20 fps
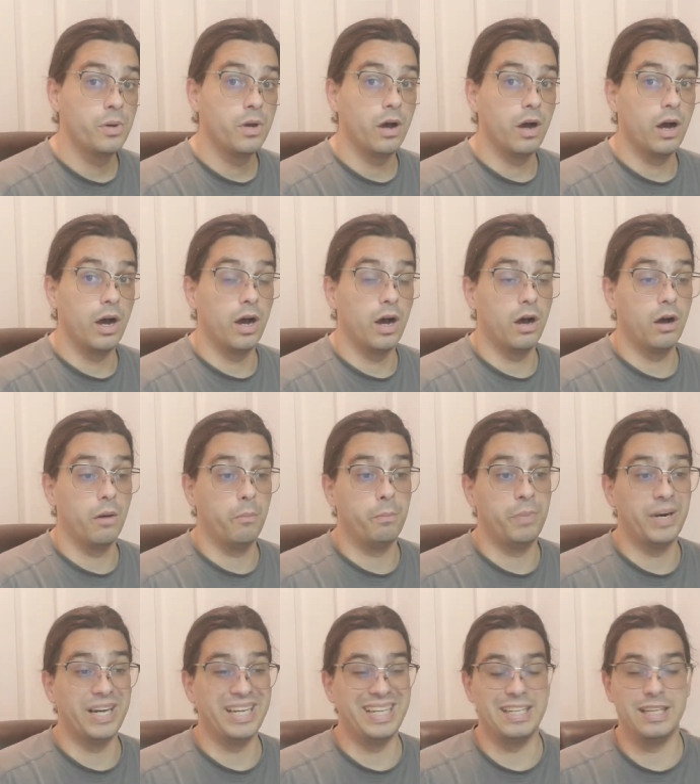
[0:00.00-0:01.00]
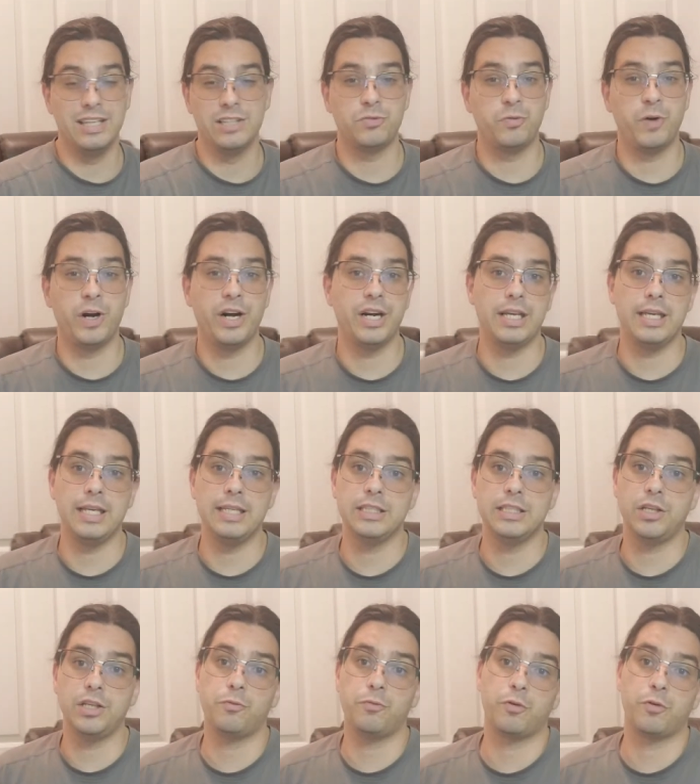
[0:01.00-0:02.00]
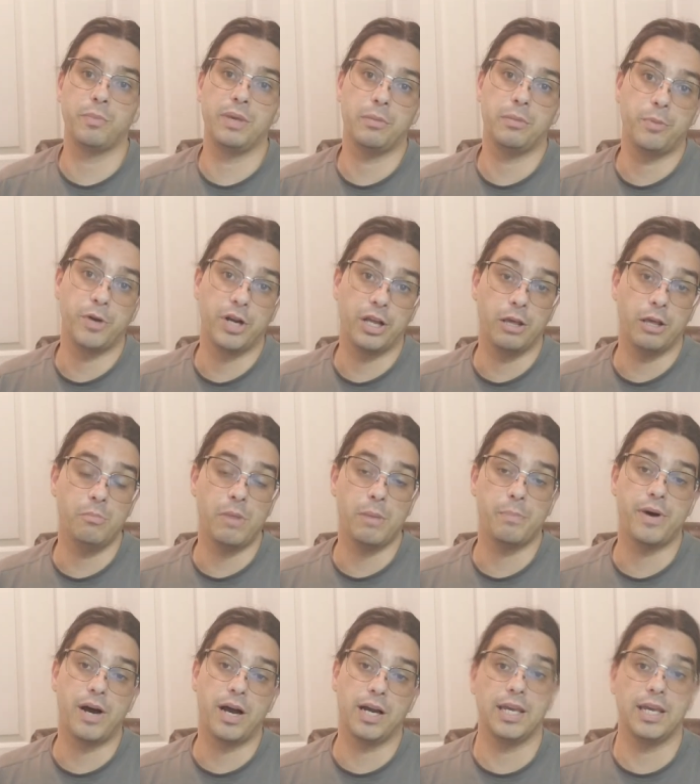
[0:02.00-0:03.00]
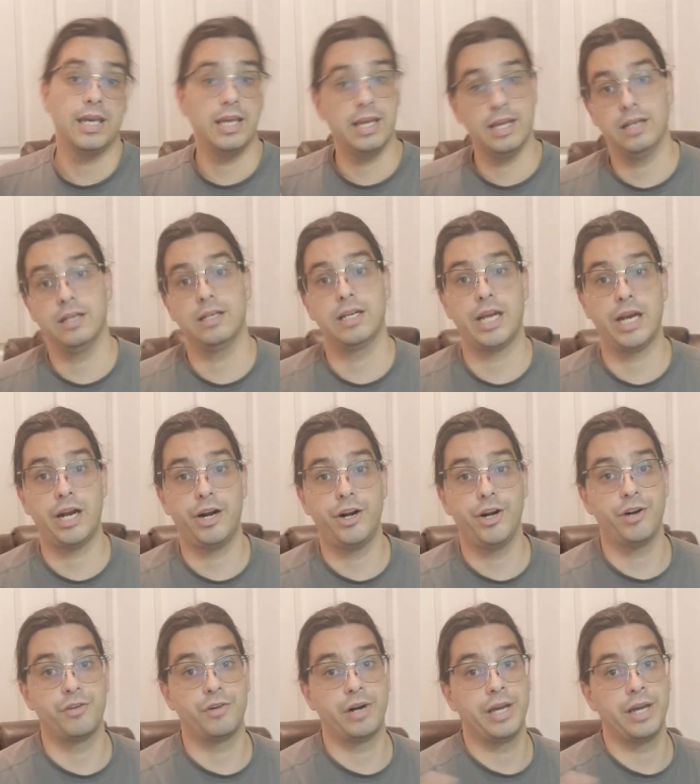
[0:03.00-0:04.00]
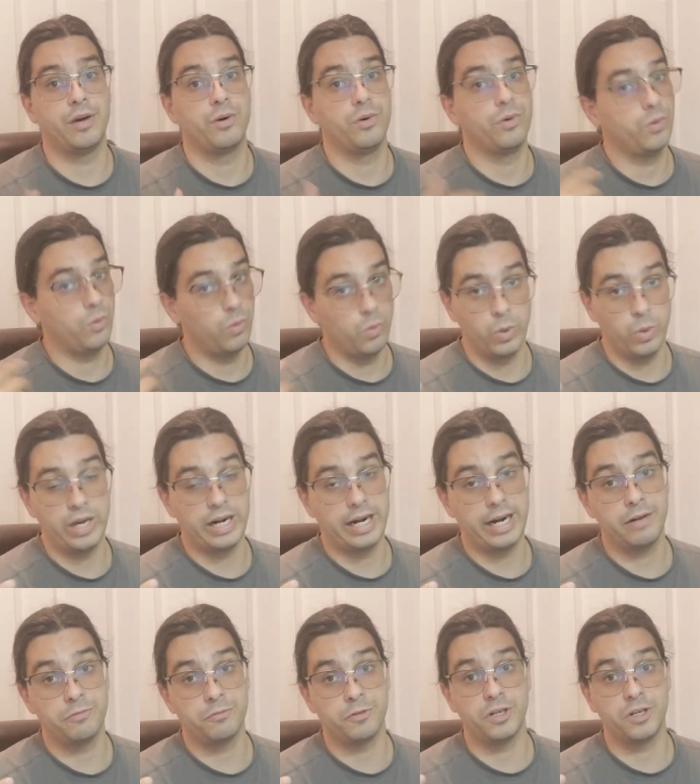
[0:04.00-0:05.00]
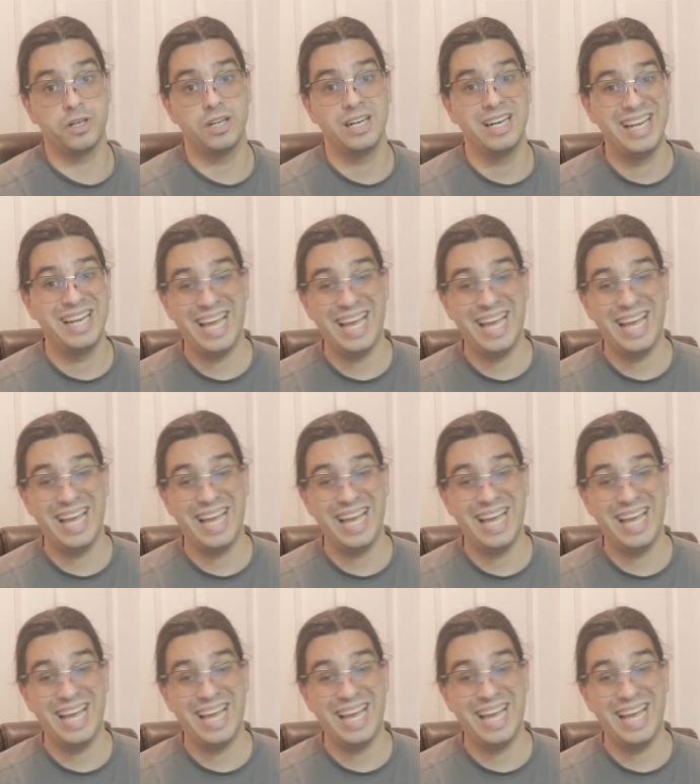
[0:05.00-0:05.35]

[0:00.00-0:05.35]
but it's very easy for me to put it in my pocket, carry around, whatever,